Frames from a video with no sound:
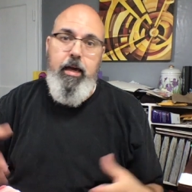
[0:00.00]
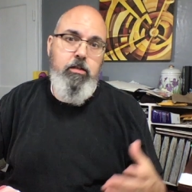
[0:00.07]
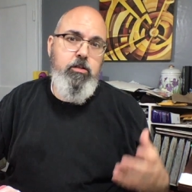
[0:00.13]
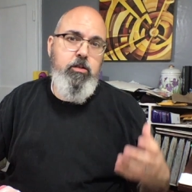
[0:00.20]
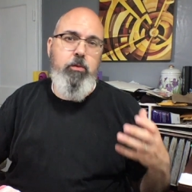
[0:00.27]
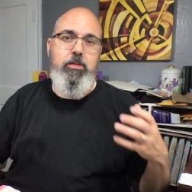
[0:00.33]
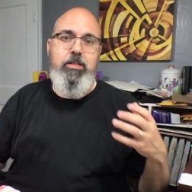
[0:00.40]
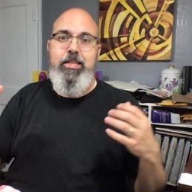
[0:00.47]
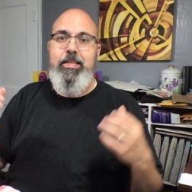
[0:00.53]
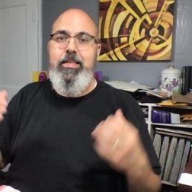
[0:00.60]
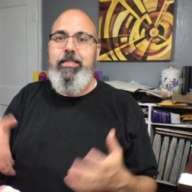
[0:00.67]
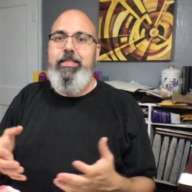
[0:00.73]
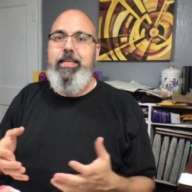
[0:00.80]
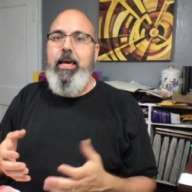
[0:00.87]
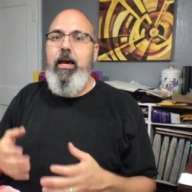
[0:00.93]
so
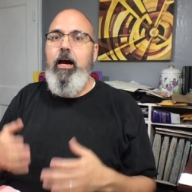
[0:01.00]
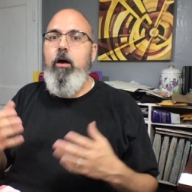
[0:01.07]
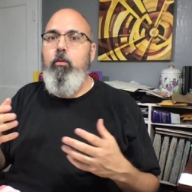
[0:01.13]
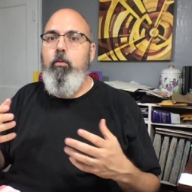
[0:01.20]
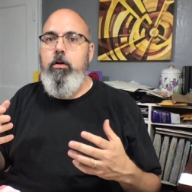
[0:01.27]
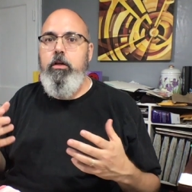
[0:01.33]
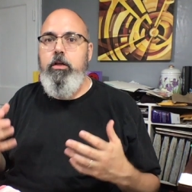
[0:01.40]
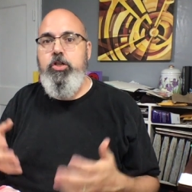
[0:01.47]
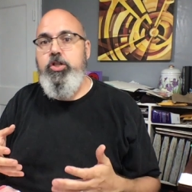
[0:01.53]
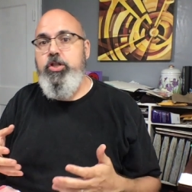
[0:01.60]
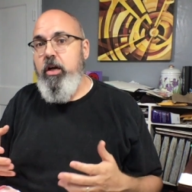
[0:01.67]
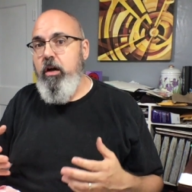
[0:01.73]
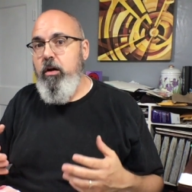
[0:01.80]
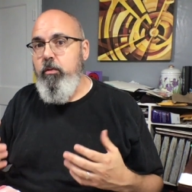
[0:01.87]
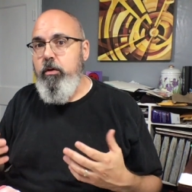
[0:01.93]
today I wanted to
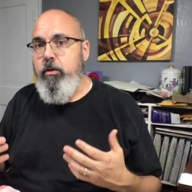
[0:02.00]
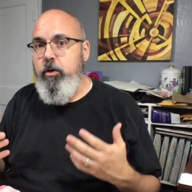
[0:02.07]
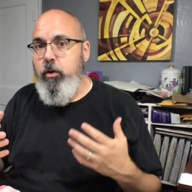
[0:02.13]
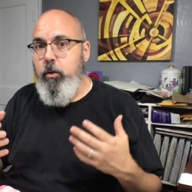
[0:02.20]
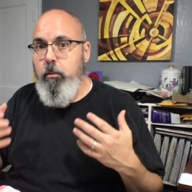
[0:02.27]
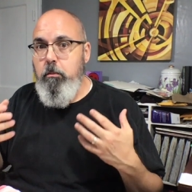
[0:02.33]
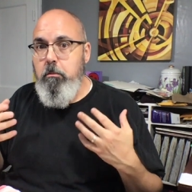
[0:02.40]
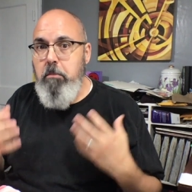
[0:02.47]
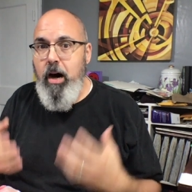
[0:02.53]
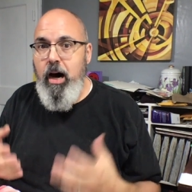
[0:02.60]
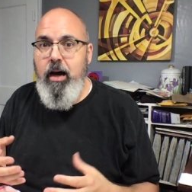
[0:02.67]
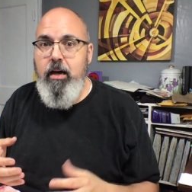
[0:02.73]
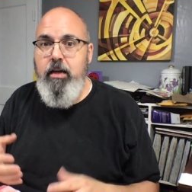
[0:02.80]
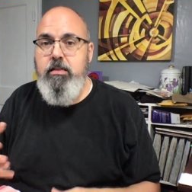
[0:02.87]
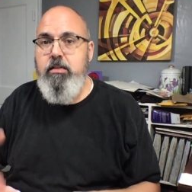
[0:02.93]
share with you
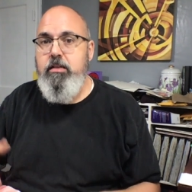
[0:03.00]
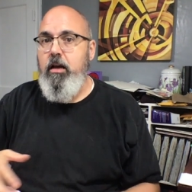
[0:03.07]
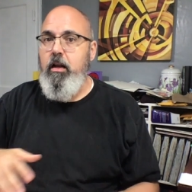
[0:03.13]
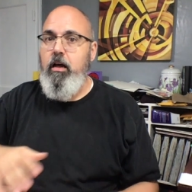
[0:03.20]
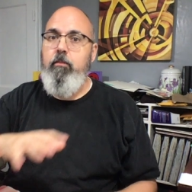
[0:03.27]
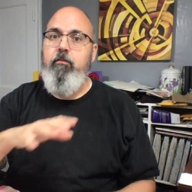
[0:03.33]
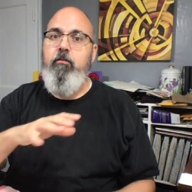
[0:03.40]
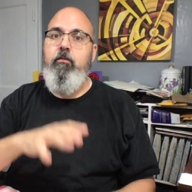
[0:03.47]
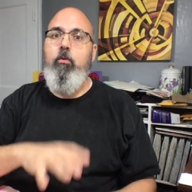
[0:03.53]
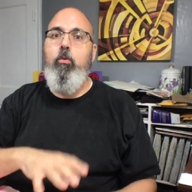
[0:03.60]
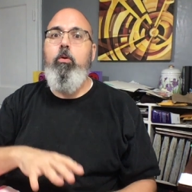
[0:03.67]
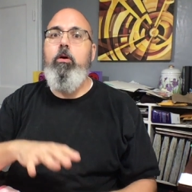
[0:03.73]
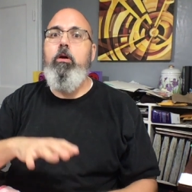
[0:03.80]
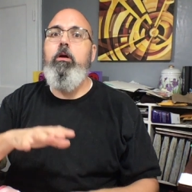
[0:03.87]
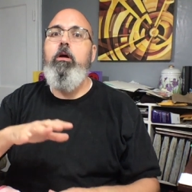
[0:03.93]
my setup
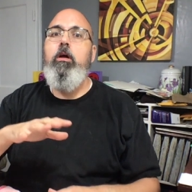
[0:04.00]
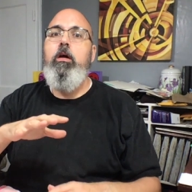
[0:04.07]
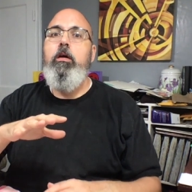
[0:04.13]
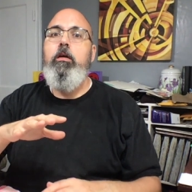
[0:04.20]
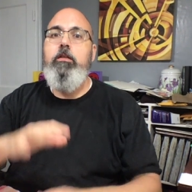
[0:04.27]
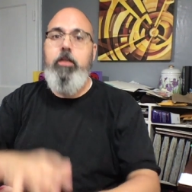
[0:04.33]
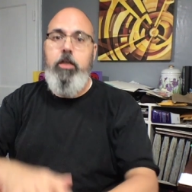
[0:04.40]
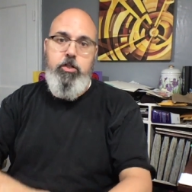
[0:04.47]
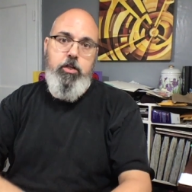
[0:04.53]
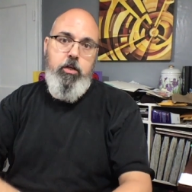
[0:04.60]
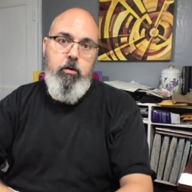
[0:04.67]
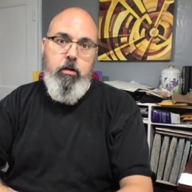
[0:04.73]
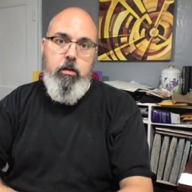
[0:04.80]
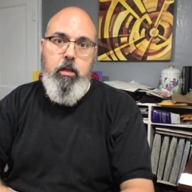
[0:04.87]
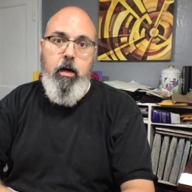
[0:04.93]
for teaching
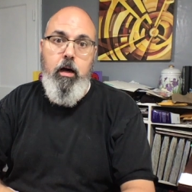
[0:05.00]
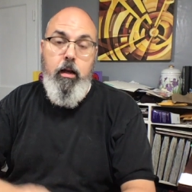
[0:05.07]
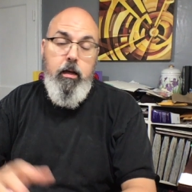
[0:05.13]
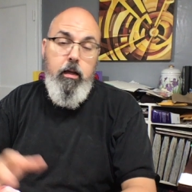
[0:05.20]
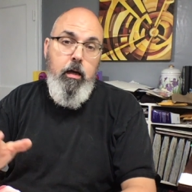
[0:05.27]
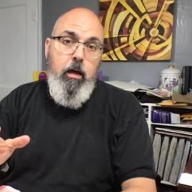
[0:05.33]
online.